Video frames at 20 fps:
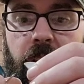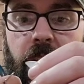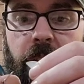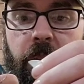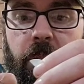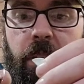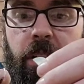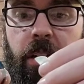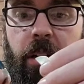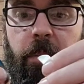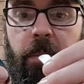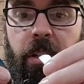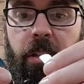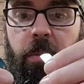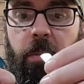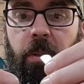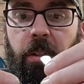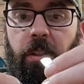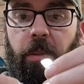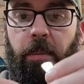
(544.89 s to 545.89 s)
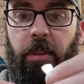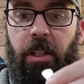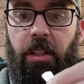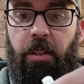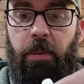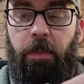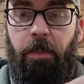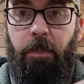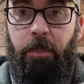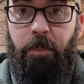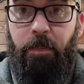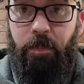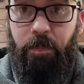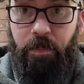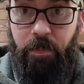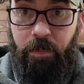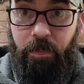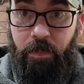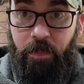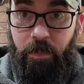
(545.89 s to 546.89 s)
I haven't really done much with them because
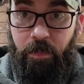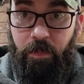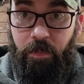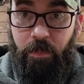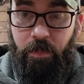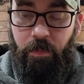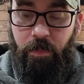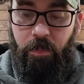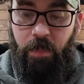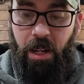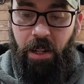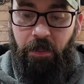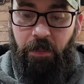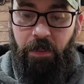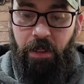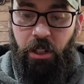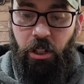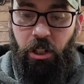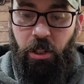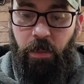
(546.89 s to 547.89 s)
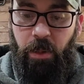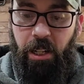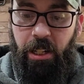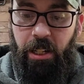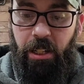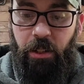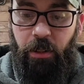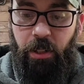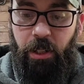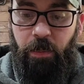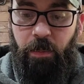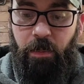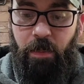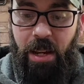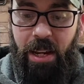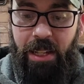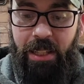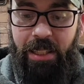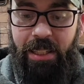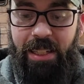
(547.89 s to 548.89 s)
my fish on my eatery
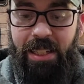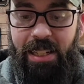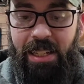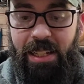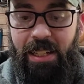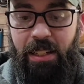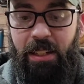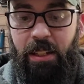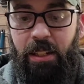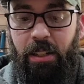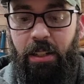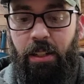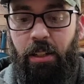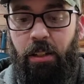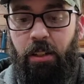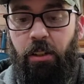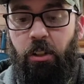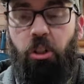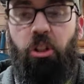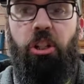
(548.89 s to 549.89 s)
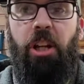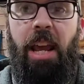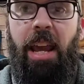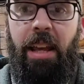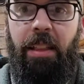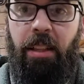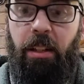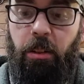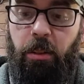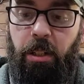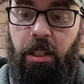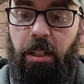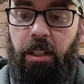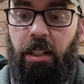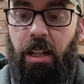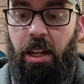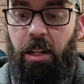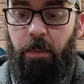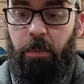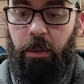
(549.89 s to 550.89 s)
mainly eat shad. They don't eat a
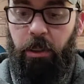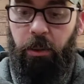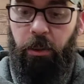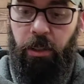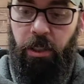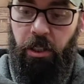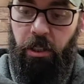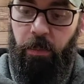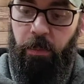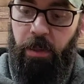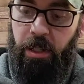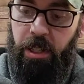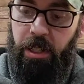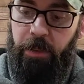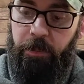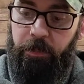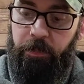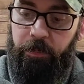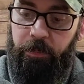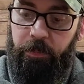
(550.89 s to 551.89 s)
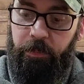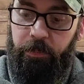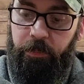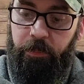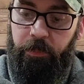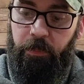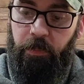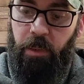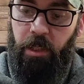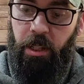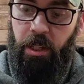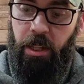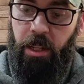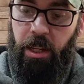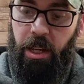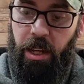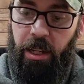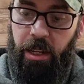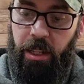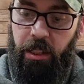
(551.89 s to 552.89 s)
lot of bluegill, but
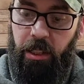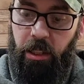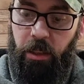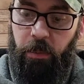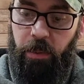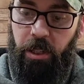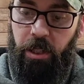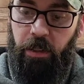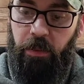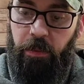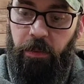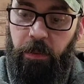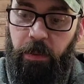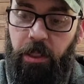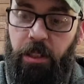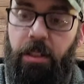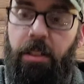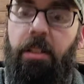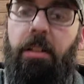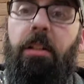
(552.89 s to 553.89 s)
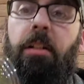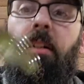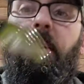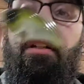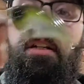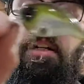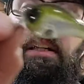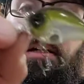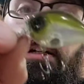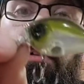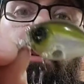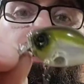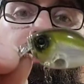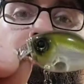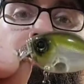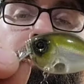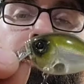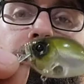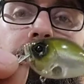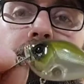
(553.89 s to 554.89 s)
I got a little bit of what's called,
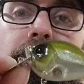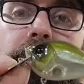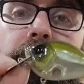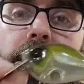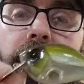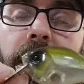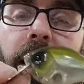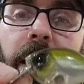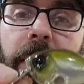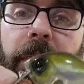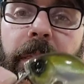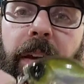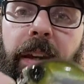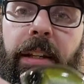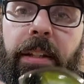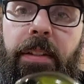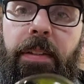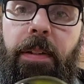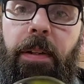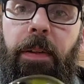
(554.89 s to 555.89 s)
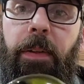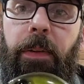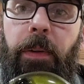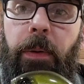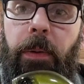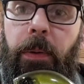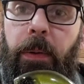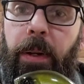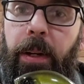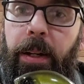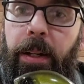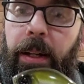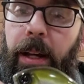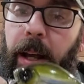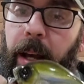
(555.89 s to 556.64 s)
I think it's called Old Greg.